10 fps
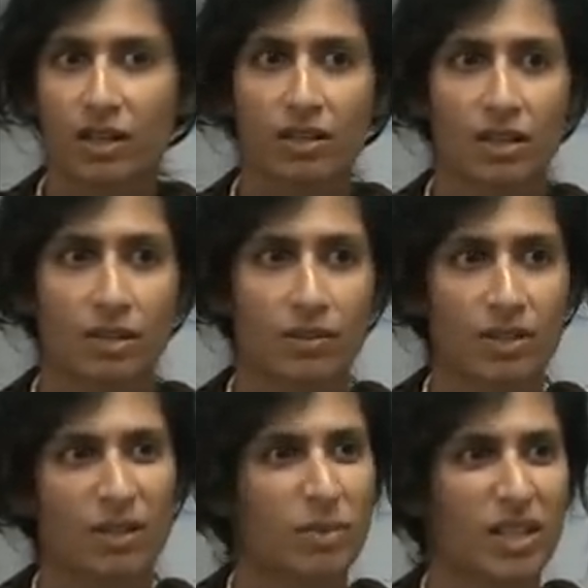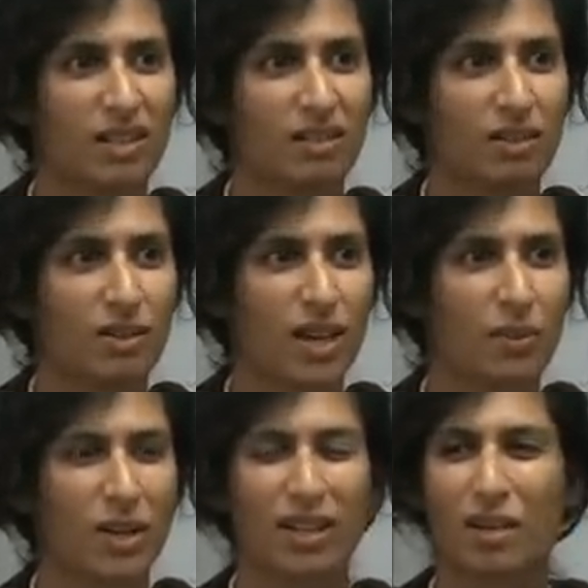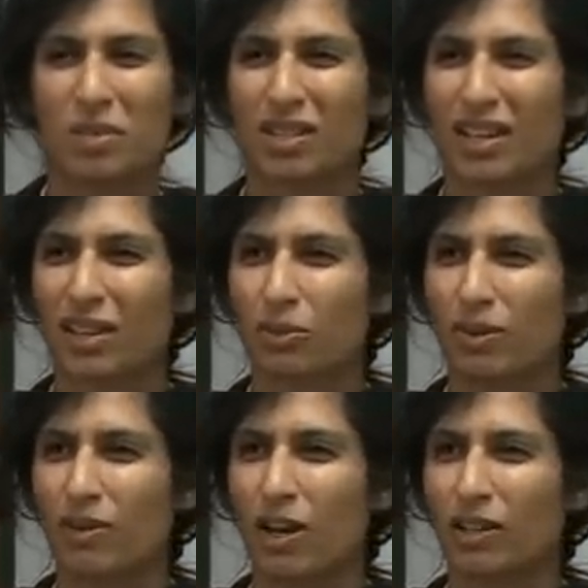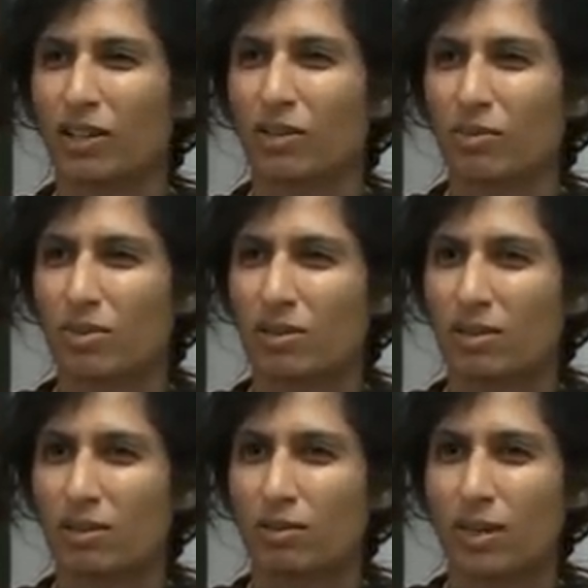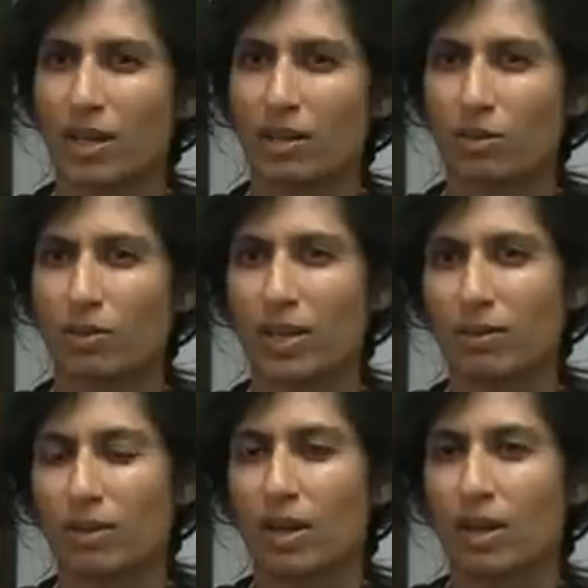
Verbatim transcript: Has any, does anybody know that one? It comes in like three volumes, three, three,